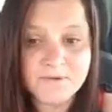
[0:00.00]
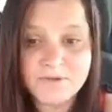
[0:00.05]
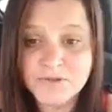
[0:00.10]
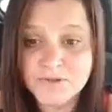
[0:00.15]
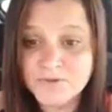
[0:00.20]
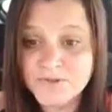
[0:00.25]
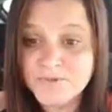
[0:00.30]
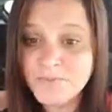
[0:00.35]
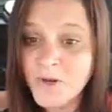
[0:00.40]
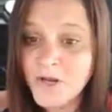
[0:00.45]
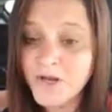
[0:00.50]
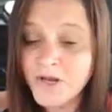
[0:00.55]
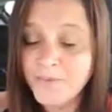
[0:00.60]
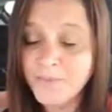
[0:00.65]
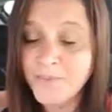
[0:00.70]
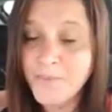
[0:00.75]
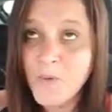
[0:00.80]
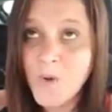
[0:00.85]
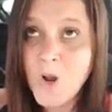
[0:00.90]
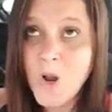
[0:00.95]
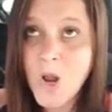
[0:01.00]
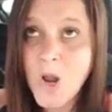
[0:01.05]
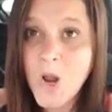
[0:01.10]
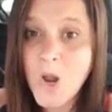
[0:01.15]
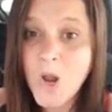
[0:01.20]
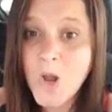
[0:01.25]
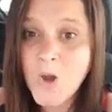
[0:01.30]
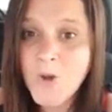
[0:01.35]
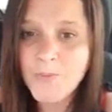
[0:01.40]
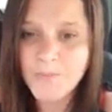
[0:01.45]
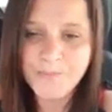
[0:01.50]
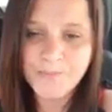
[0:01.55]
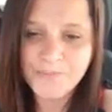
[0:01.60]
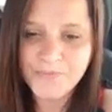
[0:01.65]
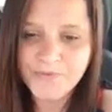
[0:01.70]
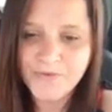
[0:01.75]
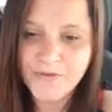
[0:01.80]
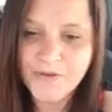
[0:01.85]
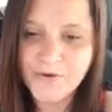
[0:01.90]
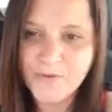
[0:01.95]
do some work.
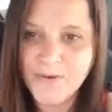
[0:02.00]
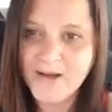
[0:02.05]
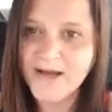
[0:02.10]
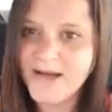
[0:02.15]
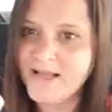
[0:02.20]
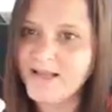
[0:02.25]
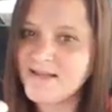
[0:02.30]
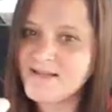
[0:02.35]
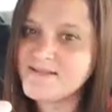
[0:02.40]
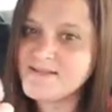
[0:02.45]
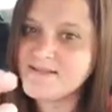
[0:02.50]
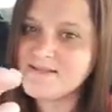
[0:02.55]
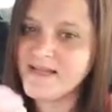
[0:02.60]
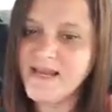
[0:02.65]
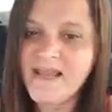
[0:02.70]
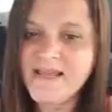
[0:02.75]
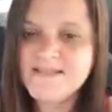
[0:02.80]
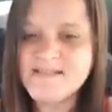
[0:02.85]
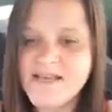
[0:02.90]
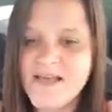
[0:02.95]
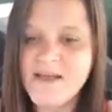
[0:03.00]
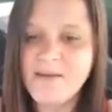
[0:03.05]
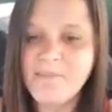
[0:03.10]
So I'll see you later.